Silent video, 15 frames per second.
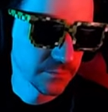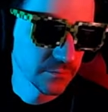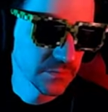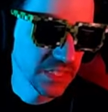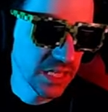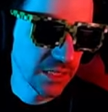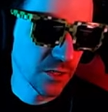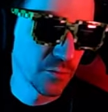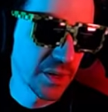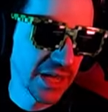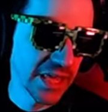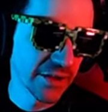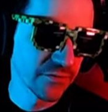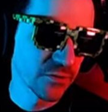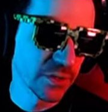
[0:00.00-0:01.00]
Gotta go by
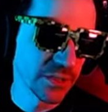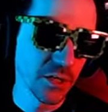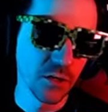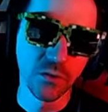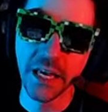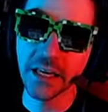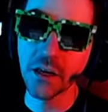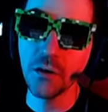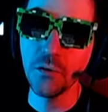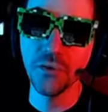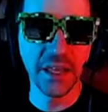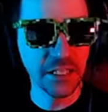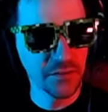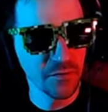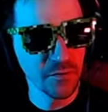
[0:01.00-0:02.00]
everyone. Yo, Gecko,
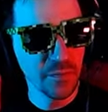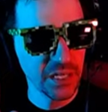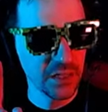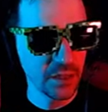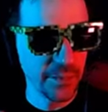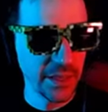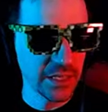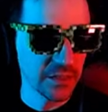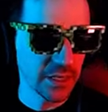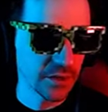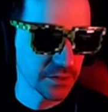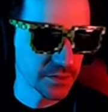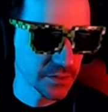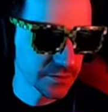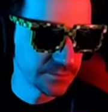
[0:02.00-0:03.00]
thanks for being the main
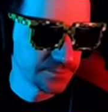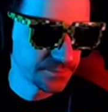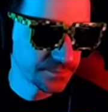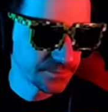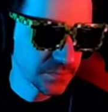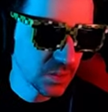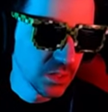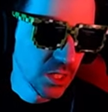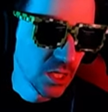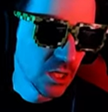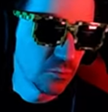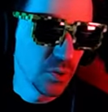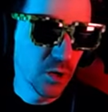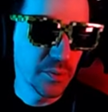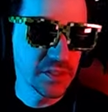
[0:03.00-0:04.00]
character.
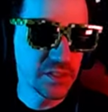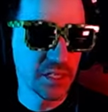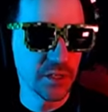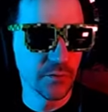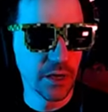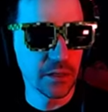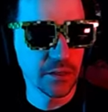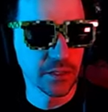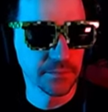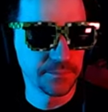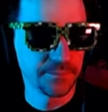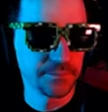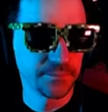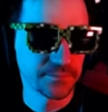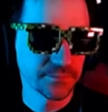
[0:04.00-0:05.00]
Boba Tea, welcome.
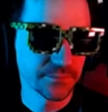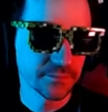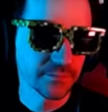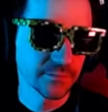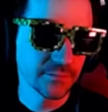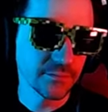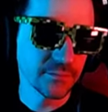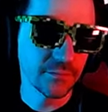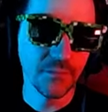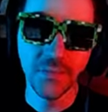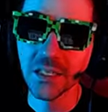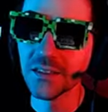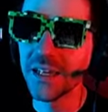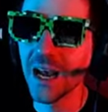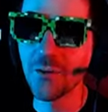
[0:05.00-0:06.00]

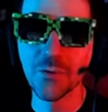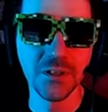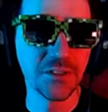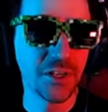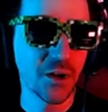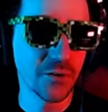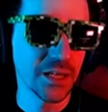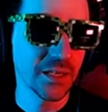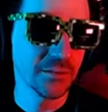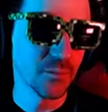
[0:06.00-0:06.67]
Dat one donut?